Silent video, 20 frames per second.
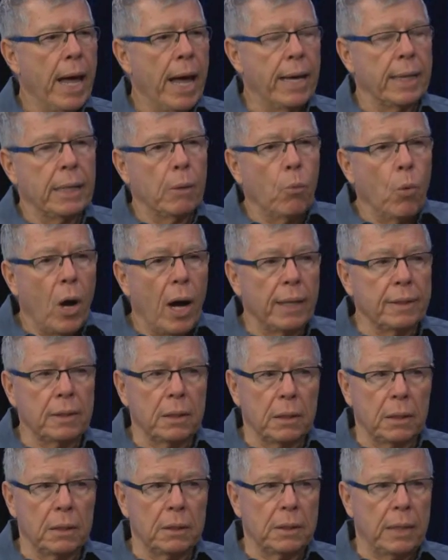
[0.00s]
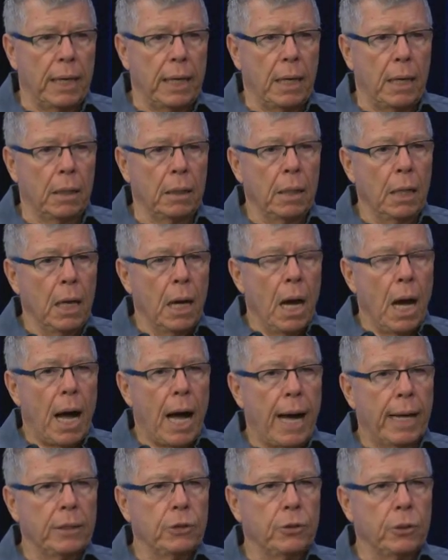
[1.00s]
Yeah. And it wasn't until
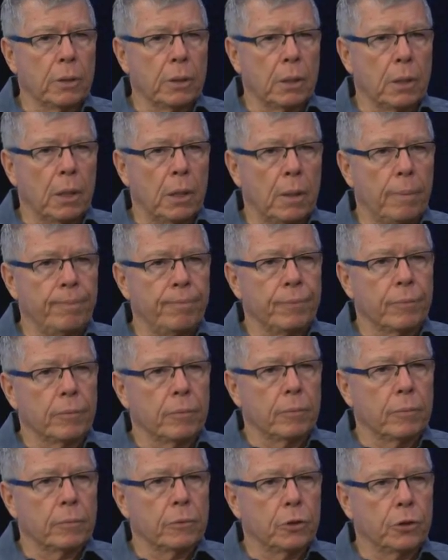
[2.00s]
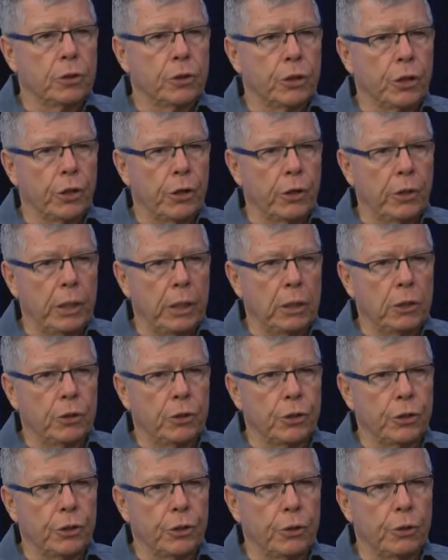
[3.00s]
I took a journey
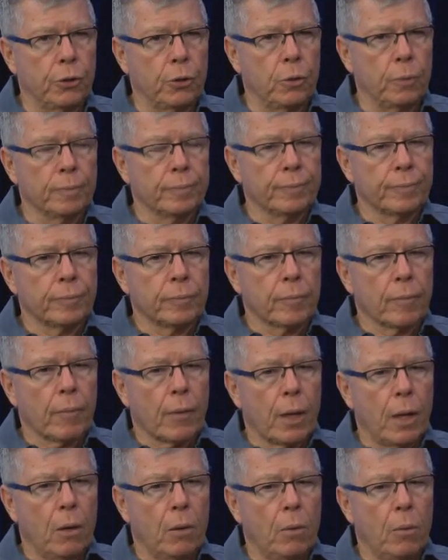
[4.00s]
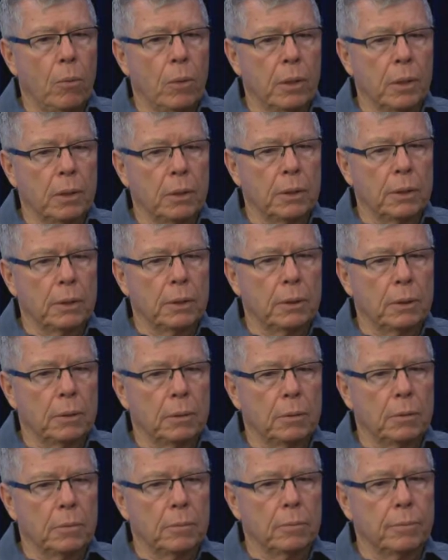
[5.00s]
to one of the
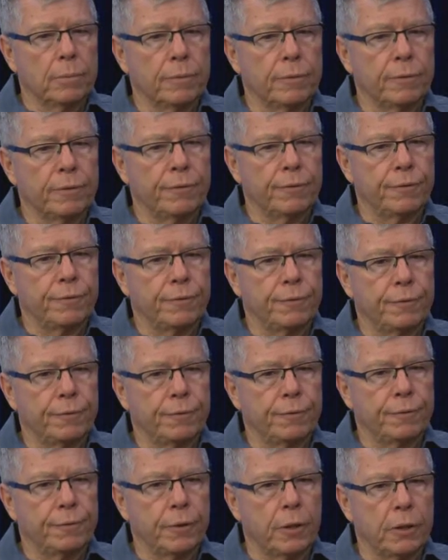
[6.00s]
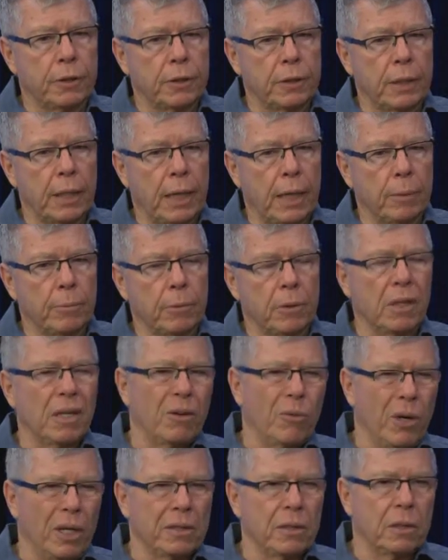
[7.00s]
first time. No,
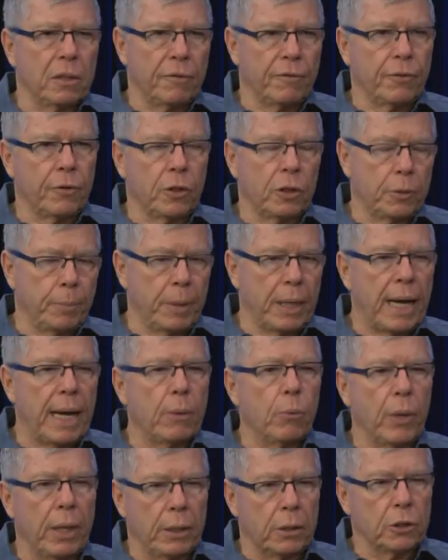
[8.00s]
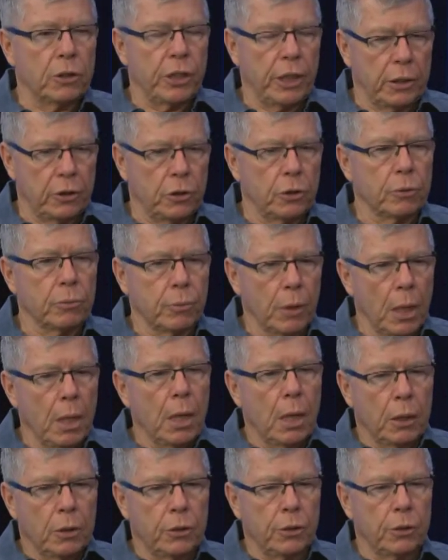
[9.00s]
it wasn't the first, but I went just to
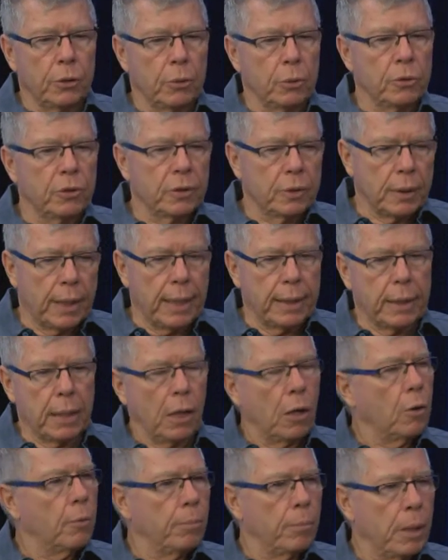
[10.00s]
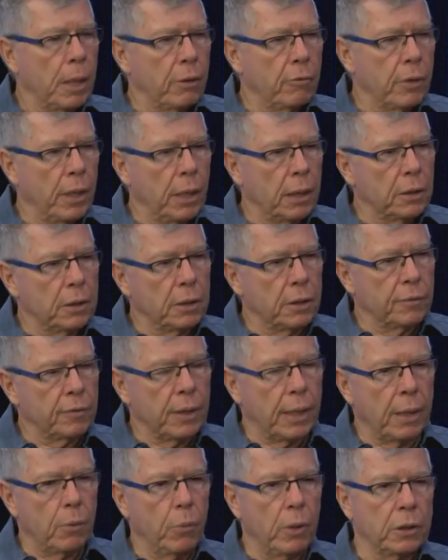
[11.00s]
to psych out my
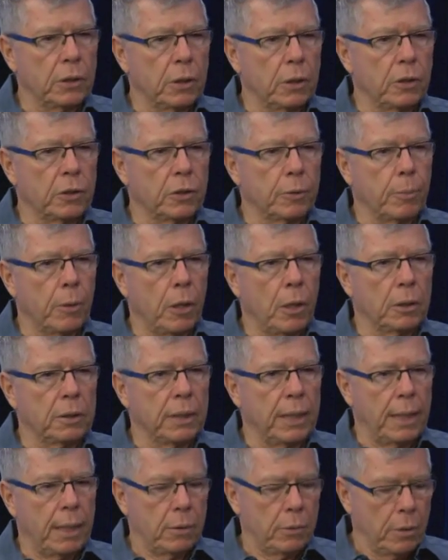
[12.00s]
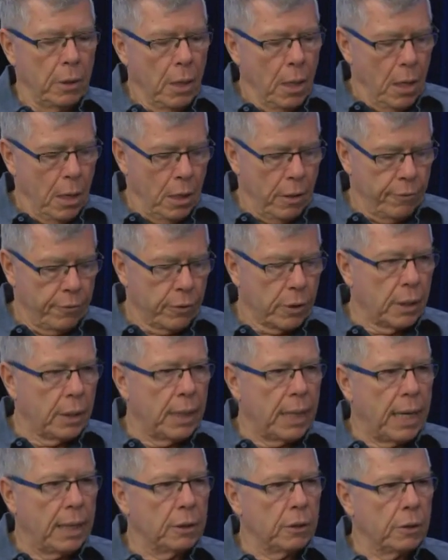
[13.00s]
relatives, and I went to the small town of
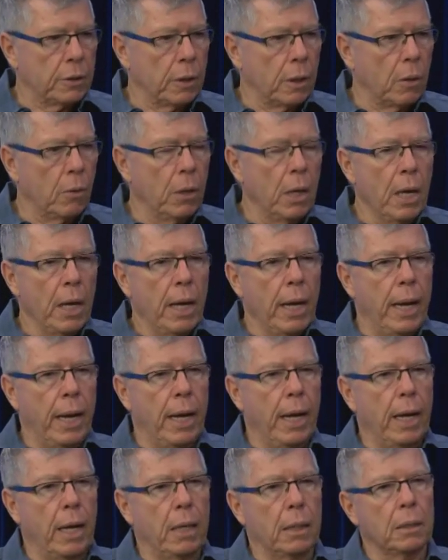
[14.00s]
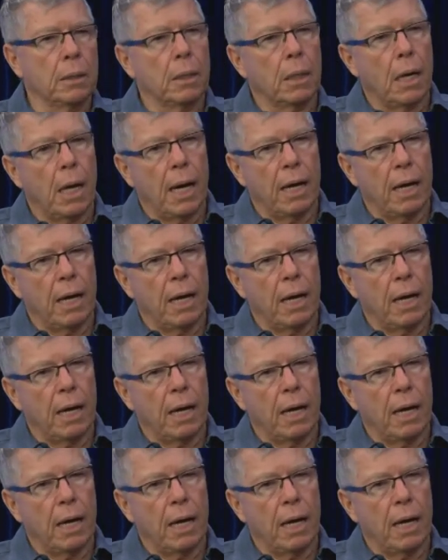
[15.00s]
Ronazzo, and